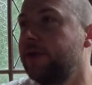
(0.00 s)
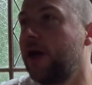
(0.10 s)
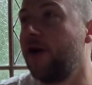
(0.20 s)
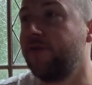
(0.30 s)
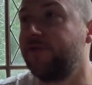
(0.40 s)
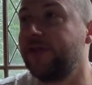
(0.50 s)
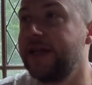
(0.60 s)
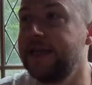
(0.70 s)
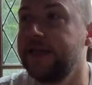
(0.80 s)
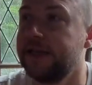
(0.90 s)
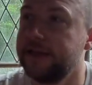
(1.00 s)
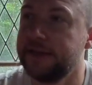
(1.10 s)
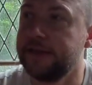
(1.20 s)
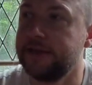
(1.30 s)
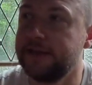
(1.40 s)
Hopefully
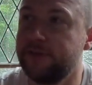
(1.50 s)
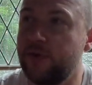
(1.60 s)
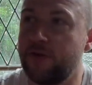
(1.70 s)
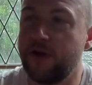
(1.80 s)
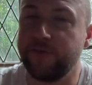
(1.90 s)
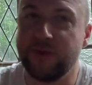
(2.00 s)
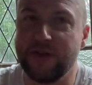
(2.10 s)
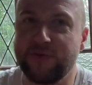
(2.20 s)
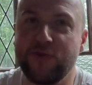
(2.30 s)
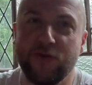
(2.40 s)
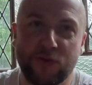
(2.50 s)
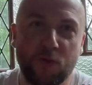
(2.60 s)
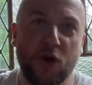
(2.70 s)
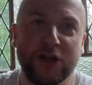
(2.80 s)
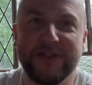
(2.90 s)
we're through the
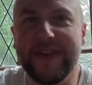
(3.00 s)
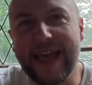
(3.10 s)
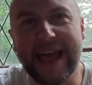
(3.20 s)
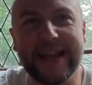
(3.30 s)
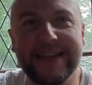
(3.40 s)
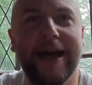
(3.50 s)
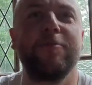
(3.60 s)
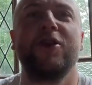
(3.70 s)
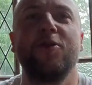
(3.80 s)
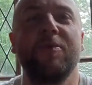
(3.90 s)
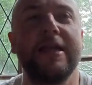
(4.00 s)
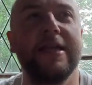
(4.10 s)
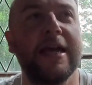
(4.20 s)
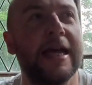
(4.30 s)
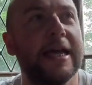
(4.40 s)
worst of it, and I'm going to
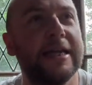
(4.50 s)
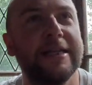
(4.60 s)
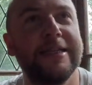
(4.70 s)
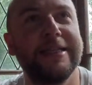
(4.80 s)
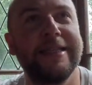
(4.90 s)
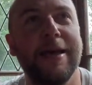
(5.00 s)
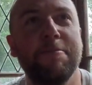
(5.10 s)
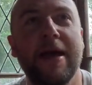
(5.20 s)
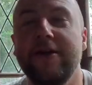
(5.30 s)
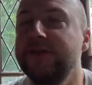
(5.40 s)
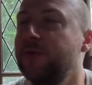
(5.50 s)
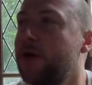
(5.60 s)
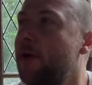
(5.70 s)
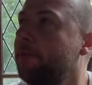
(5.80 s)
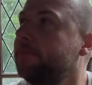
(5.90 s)
be getting better as we
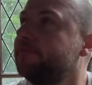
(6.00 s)
go on.